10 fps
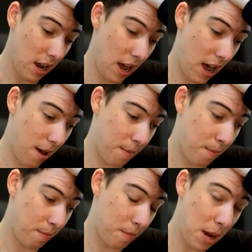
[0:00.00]

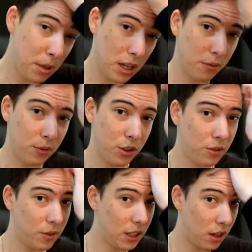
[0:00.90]
Um, maybe in a
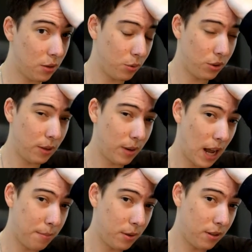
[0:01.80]
future video we'll see what
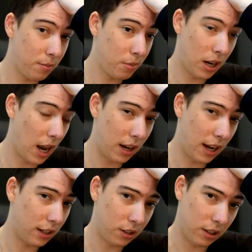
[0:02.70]
happens, but
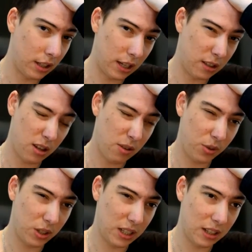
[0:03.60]
I, I, don't think it's not
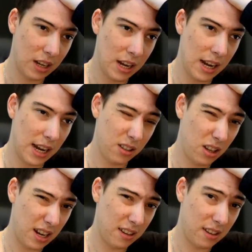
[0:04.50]
really it's
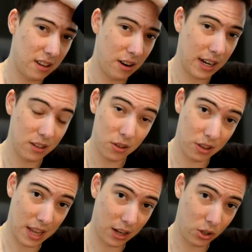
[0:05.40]
not necessary. It's
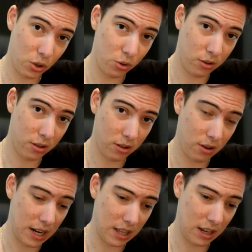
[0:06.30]
not that huge or
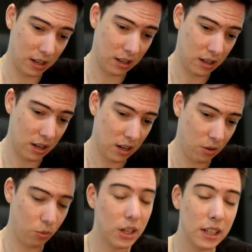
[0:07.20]
anything.
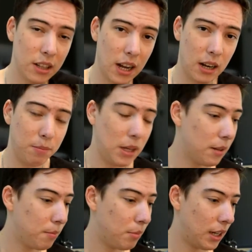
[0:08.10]
Well, it is kind of
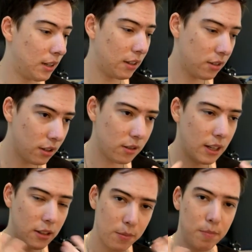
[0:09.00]
big, but it's just
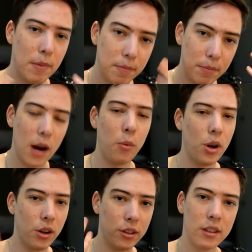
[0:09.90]
it's my
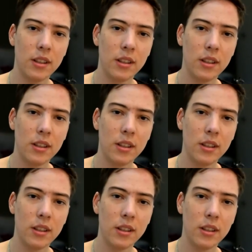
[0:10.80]
world